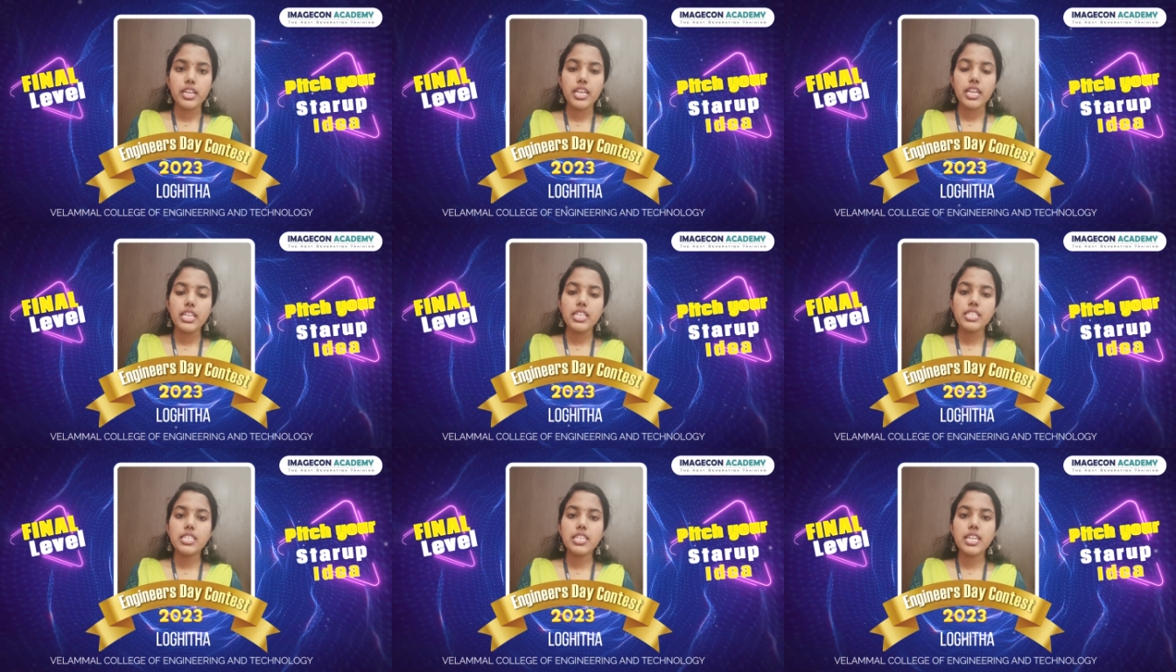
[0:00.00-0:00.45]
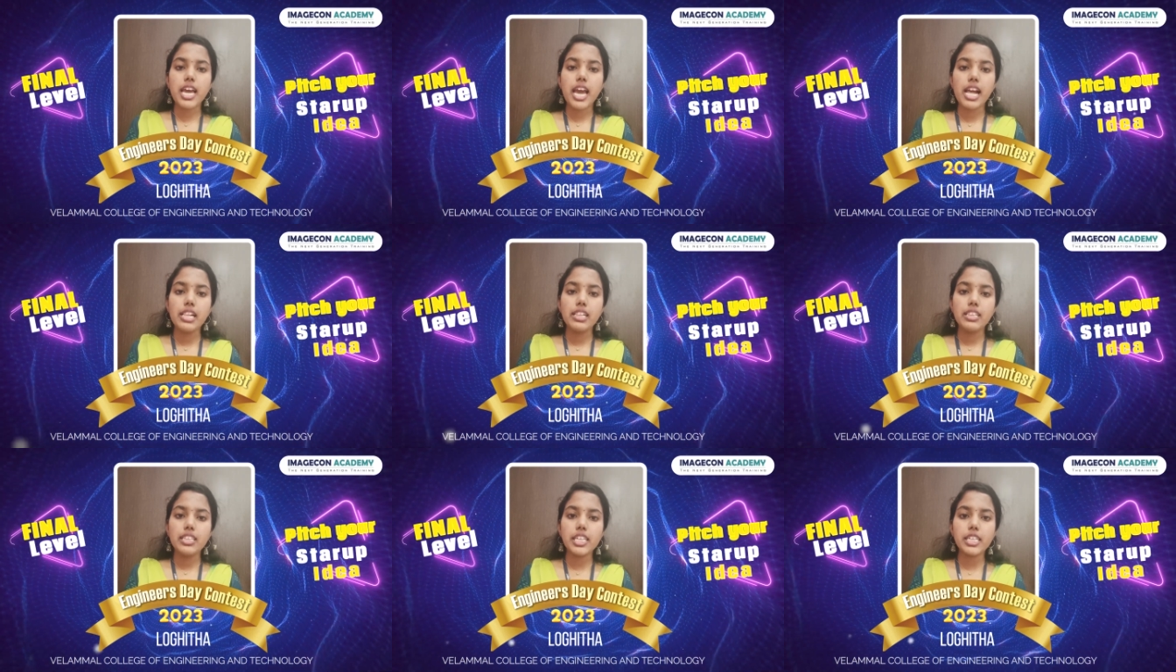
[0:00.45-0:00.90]
Is it
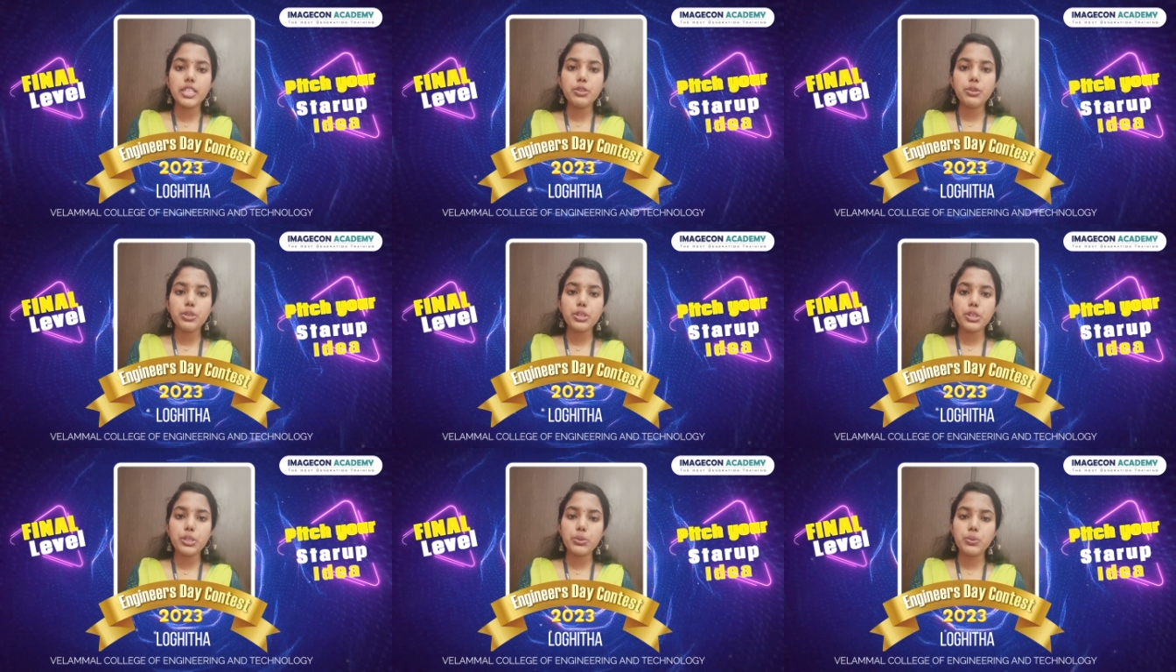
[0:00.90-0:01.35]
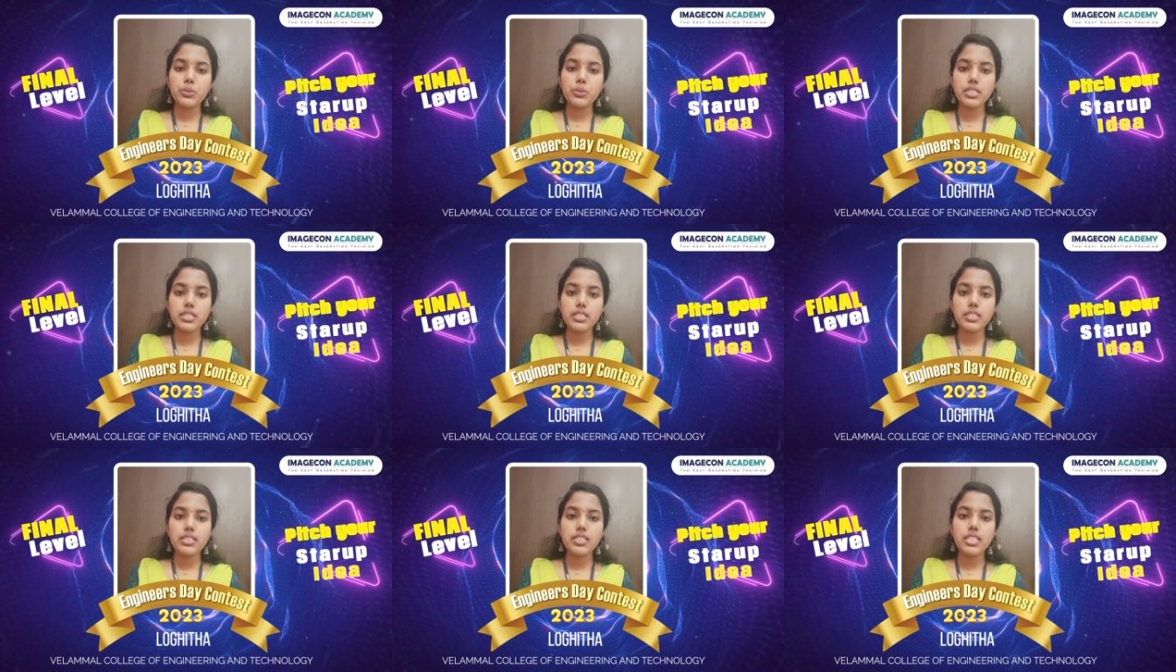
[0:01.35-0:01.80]
healthy to
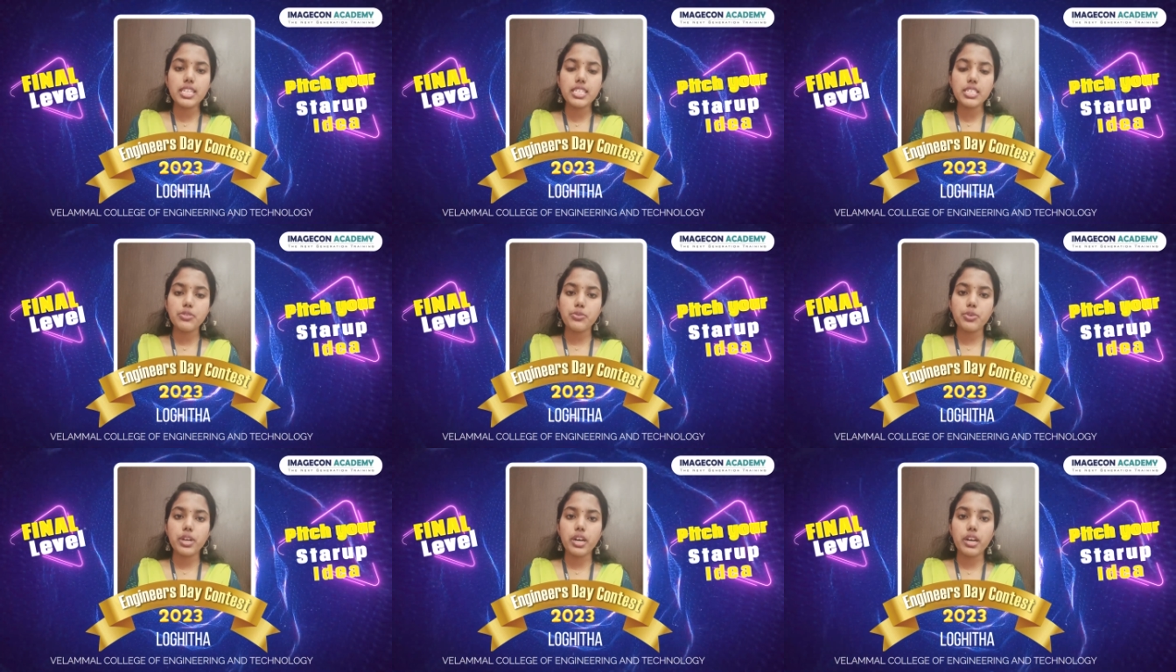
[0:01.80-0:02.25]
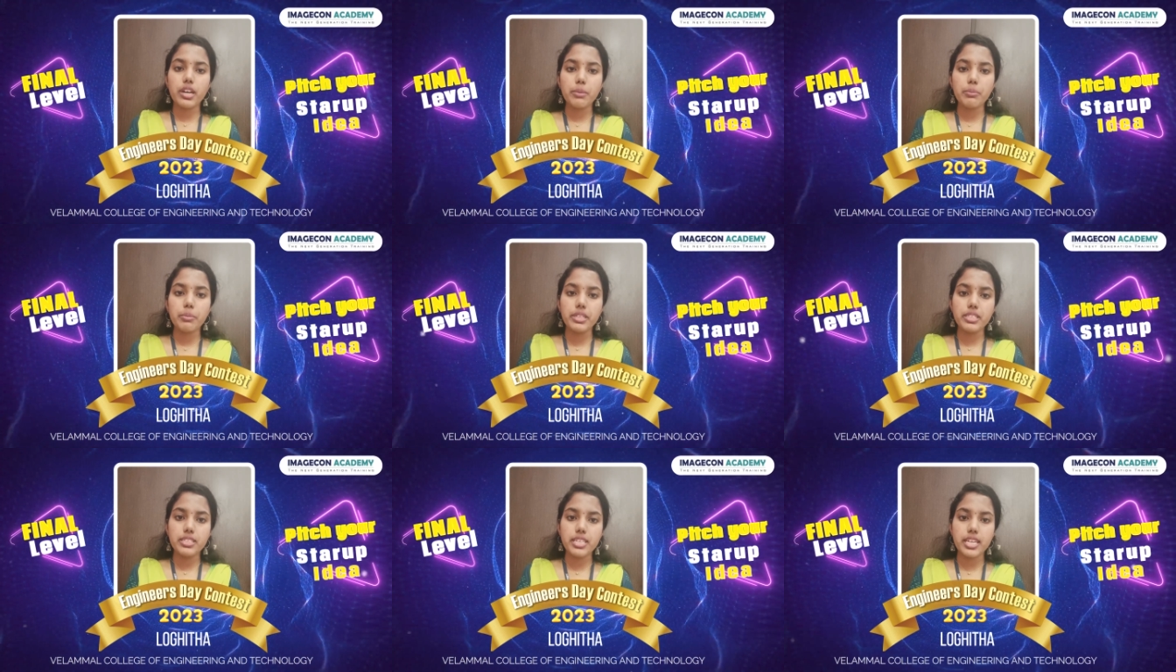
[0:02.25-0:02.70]
use these
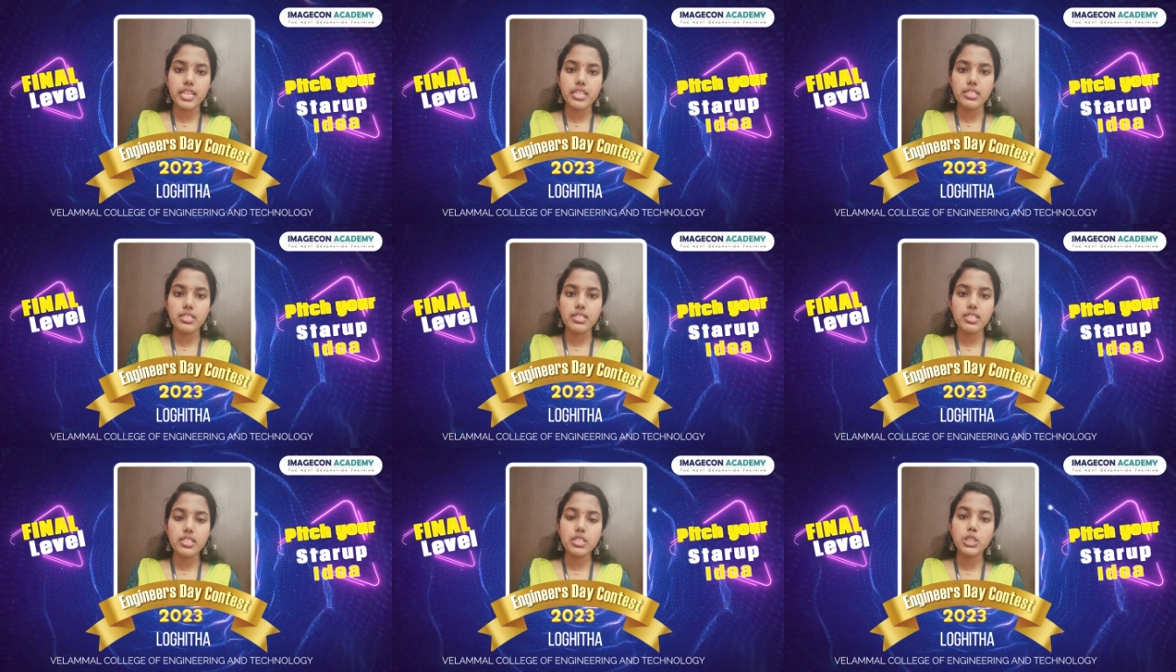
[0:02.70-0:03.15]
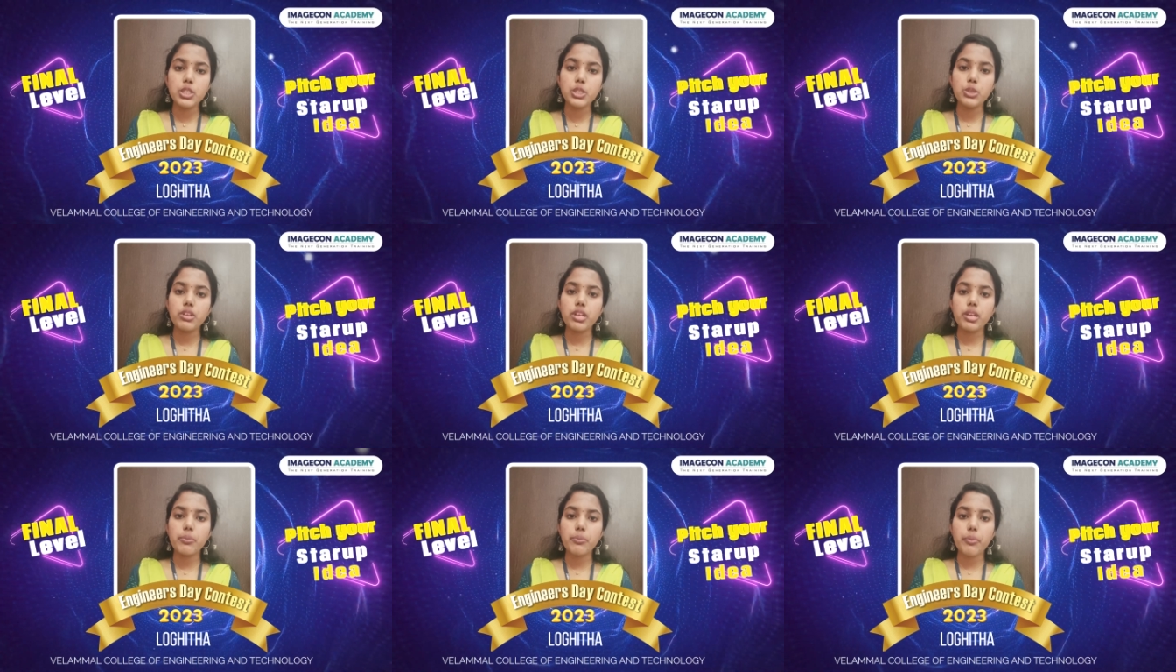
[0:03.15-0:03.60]
wearable sensors during